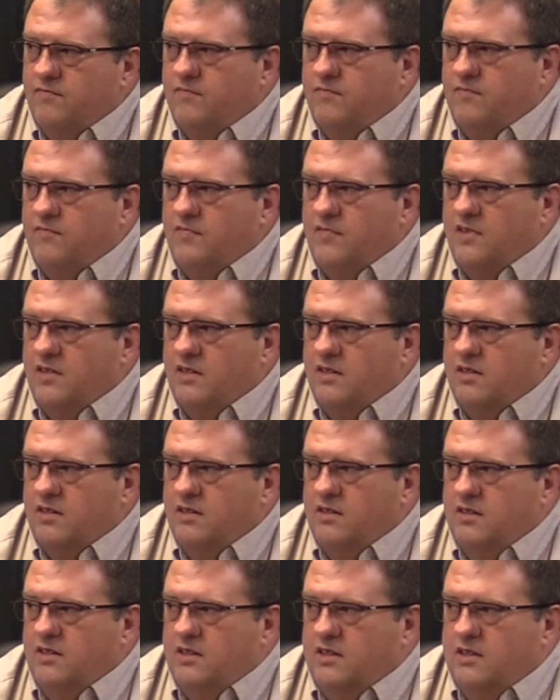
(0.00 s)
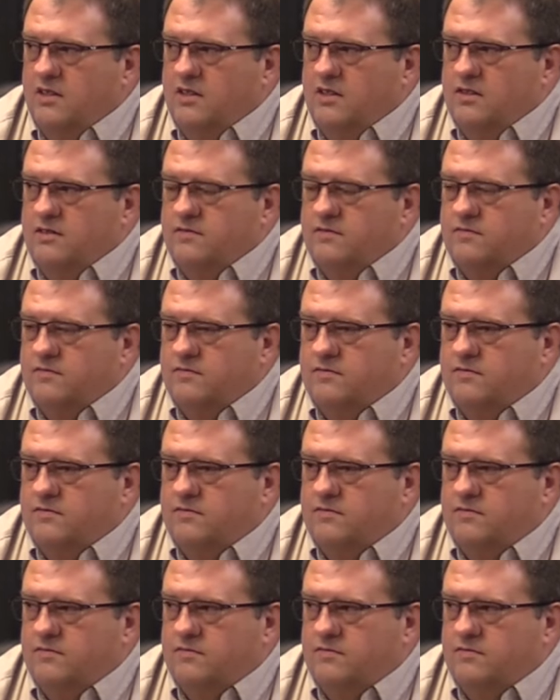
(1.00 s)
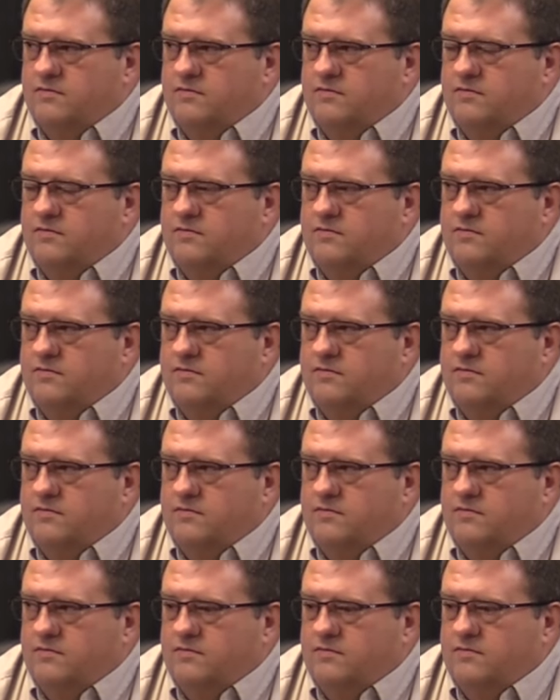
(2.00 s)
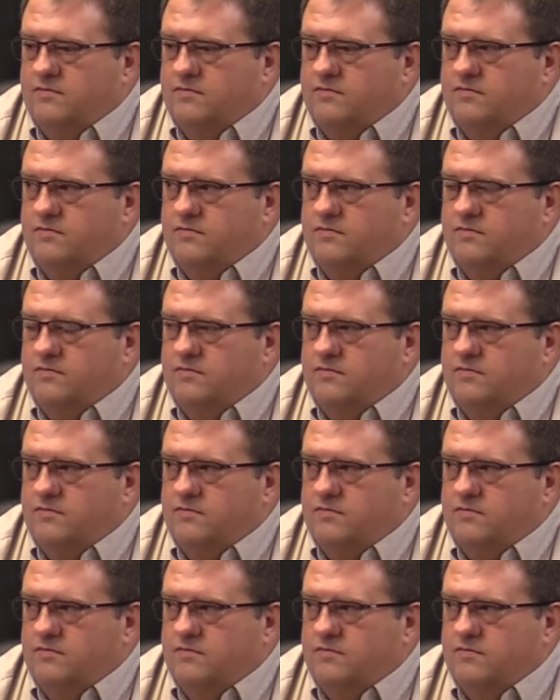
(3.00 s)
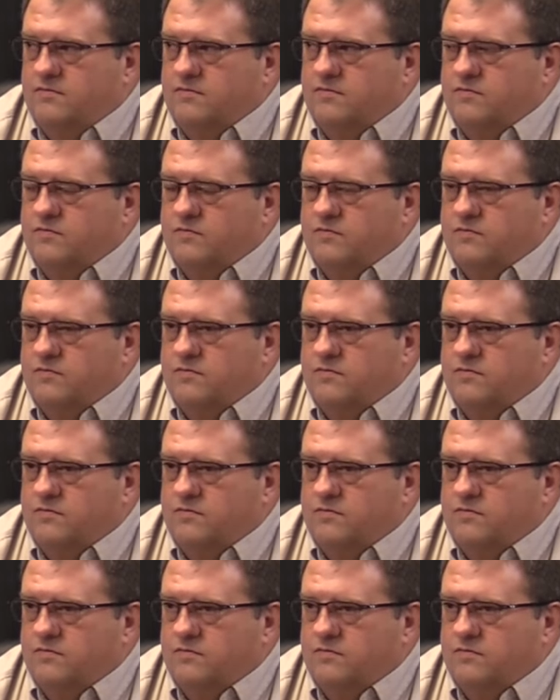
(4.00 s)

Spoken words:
[no speech]